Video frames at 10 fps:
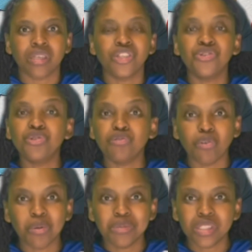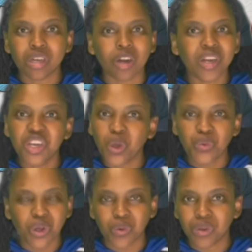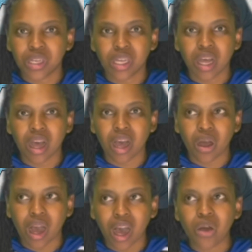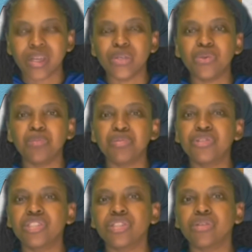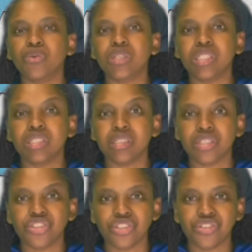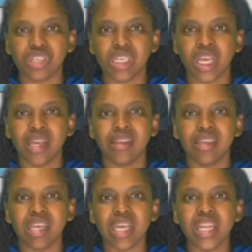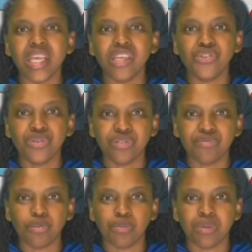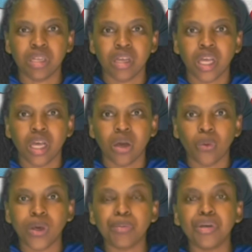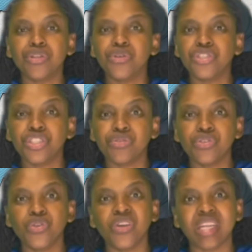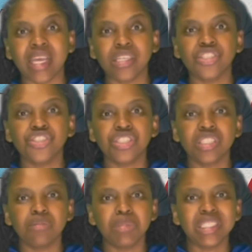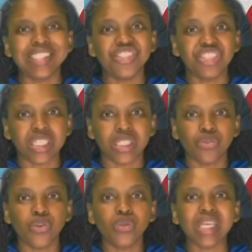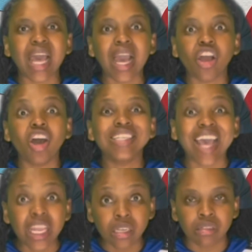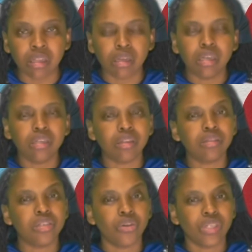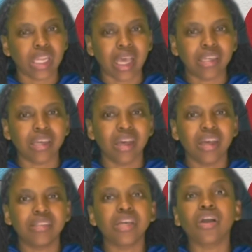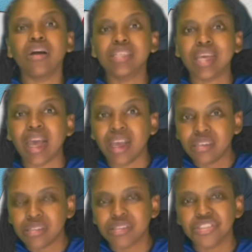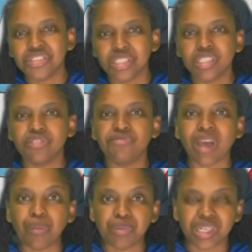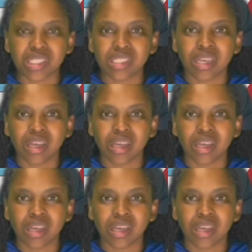Uniforms are a no-no. How can we put autistic children in a uniform? What about those children who don't like certain material, who can't handle, not they don't like, they can't handle certain fabrics